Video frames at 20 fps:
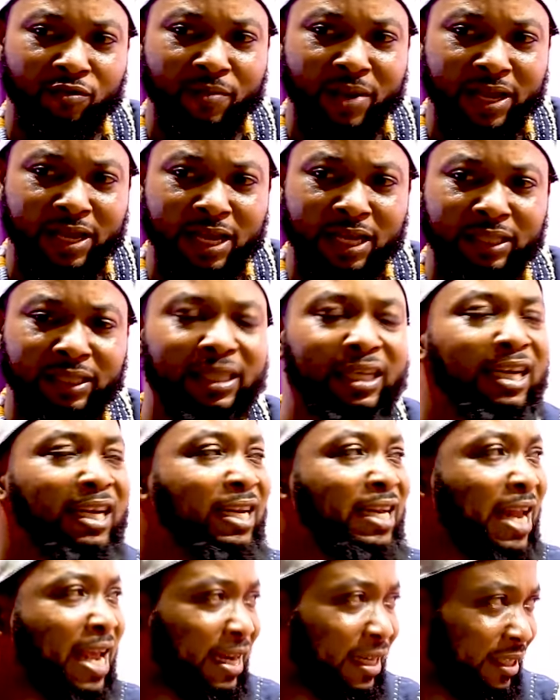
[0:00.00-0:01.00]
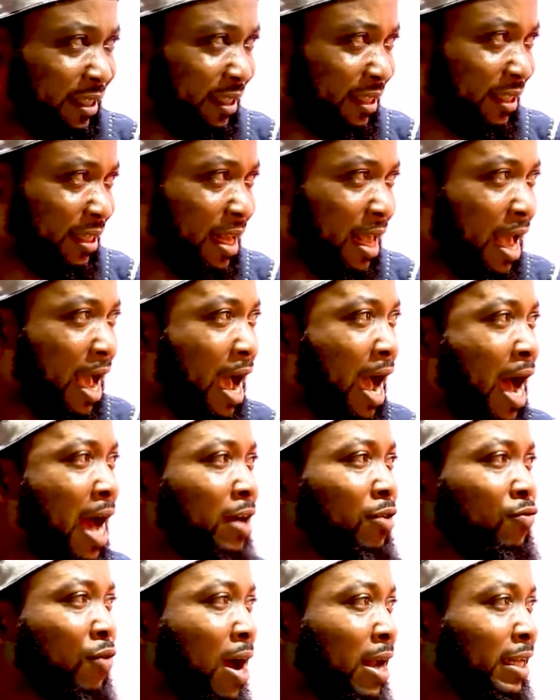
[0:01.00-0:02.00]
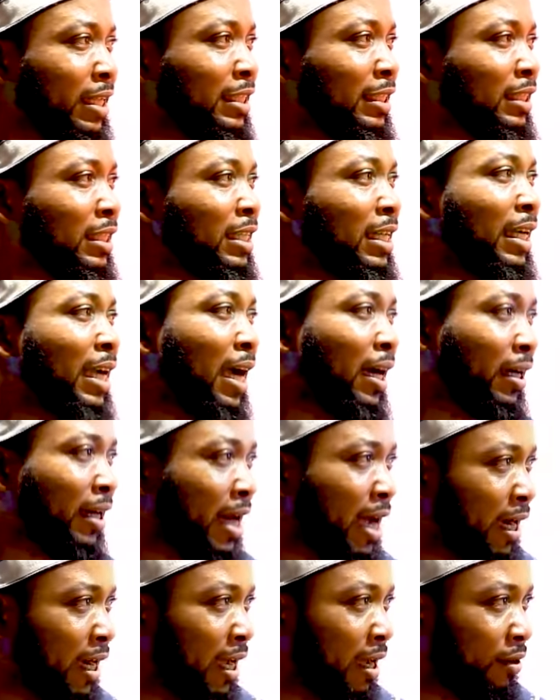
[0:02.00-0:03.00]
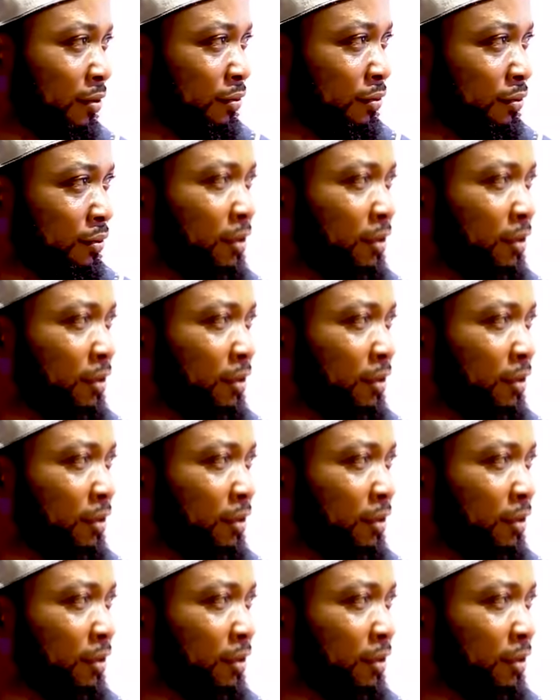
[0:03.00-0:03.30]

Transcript: by 3 days. And no adding chini kakraka.